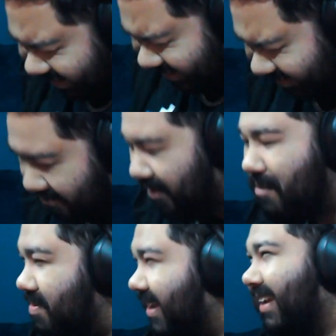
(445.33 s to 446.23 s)
If I'm
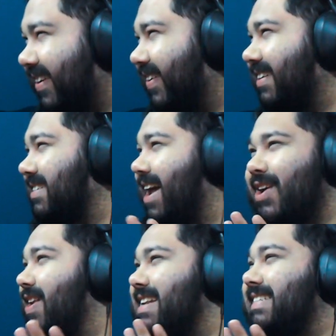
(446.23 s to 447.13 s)
being honest, I don't
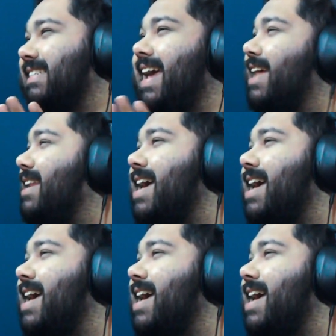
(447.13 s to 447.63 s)
understand